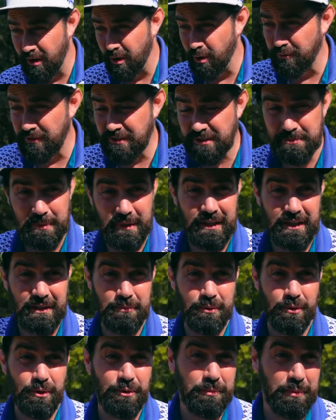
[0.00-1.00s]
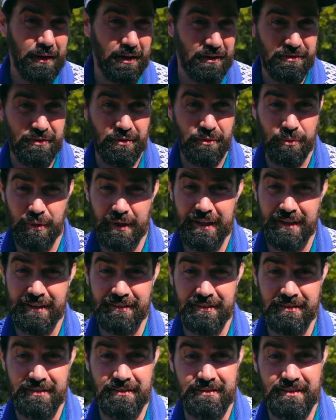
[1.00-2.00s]
Overspinning ball plus the
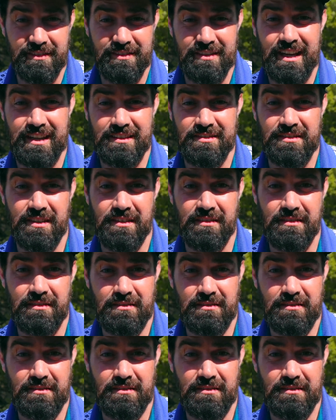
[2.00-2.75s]
wind, disaster.